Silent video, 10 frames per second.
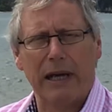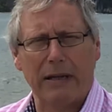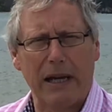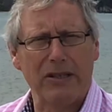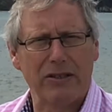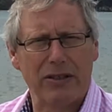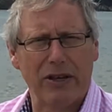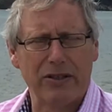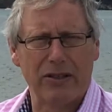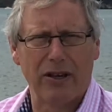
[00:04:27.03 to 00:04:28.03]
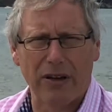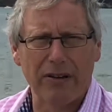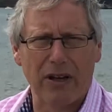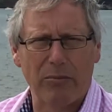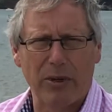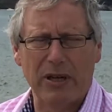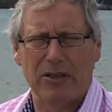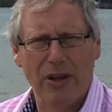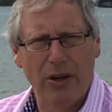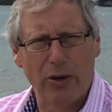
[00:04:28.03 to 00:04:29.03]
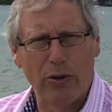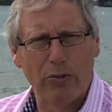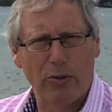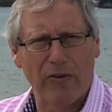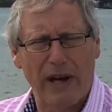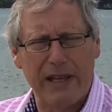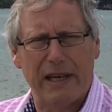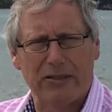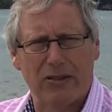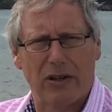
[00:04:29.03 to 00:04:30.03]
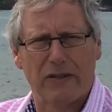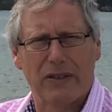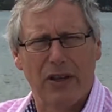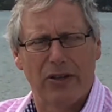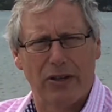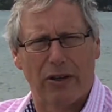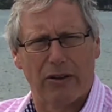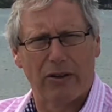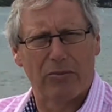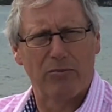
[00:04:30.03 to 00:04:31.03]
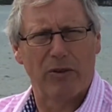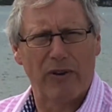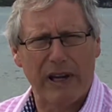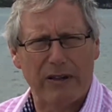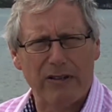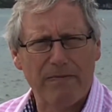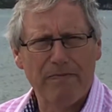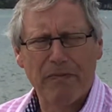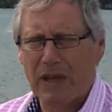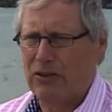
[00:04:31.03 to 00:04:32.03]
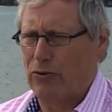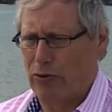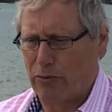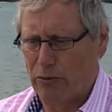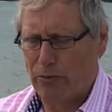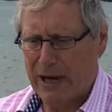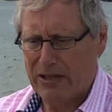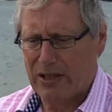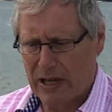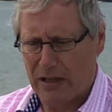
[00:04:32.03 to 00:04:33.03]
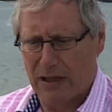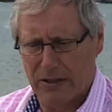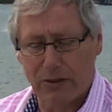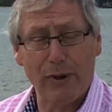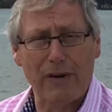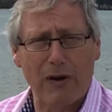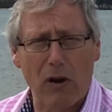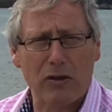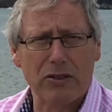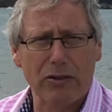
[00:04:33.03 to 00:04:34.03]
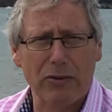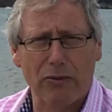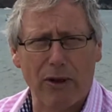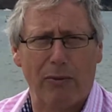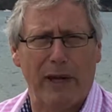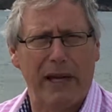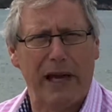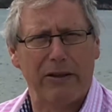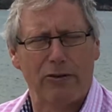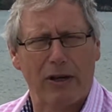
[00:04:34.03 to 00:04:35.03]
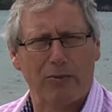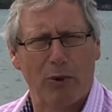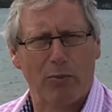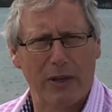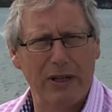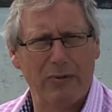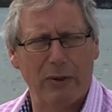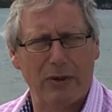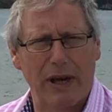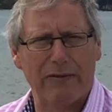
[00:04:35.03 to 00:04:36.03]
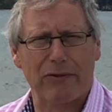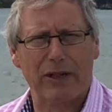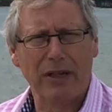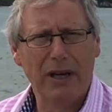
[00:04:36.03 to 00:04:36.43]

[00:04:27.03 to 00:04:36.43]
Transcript: license out to other companies who provide that service to other providers. So you might sell a suite of locks to the railway, and the transport police would look after it.